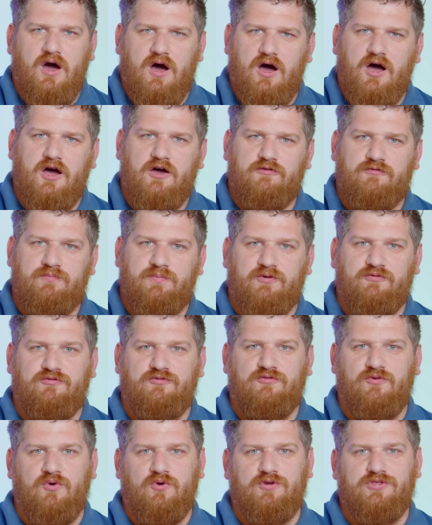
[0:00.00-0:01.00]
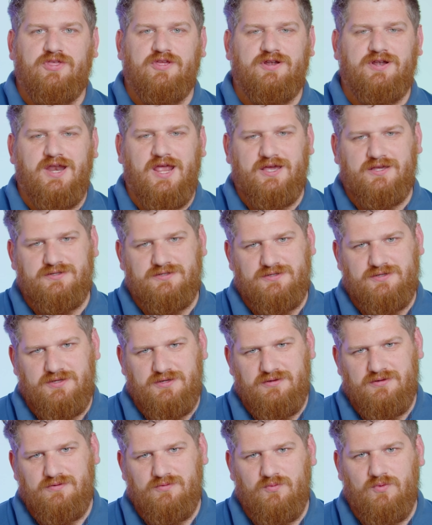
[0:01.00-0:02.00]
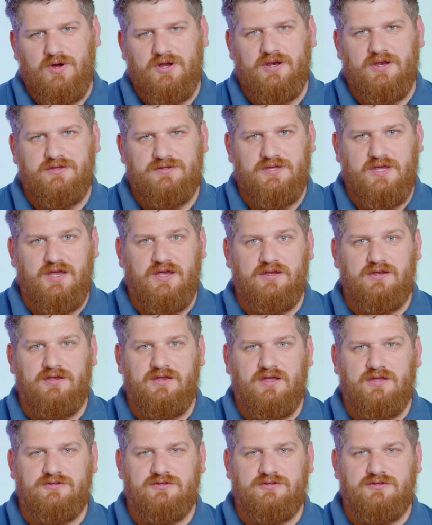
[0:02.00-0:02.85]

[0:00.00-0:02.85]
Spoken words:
off before the next one is hit,